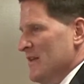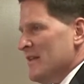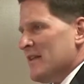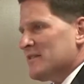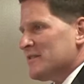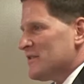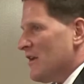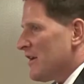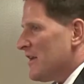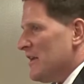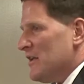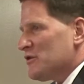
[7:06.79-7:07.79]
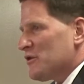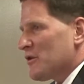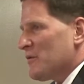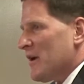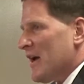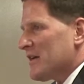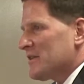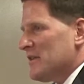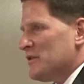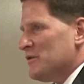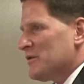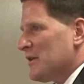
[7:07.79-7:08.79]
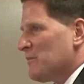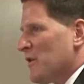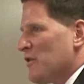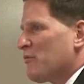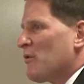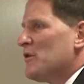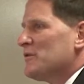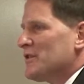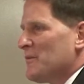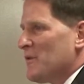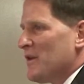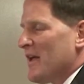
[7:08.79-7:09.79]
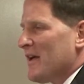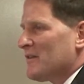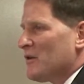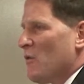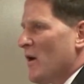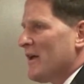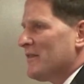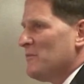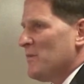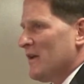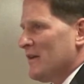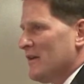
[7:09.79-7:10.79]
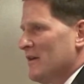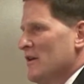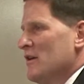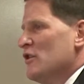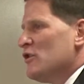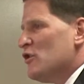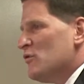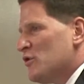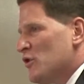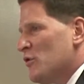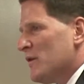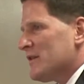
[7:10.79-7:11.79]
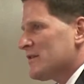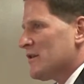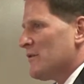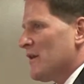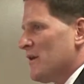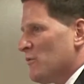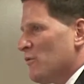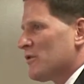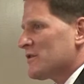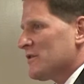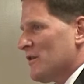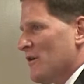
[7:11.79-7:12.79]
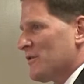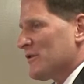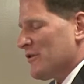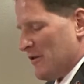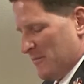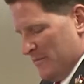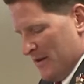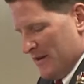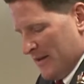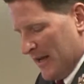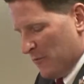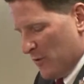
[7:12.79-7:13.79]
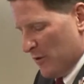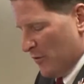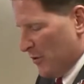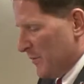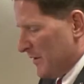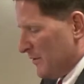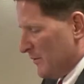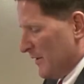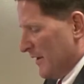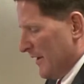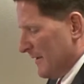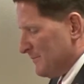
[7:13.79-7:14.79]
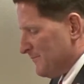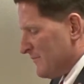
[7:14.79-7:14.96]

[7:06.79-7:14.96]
This is not a knee-jerk reaction that you simply throw something at to quiet the media. You do it so that it works long term, and we will be doing that.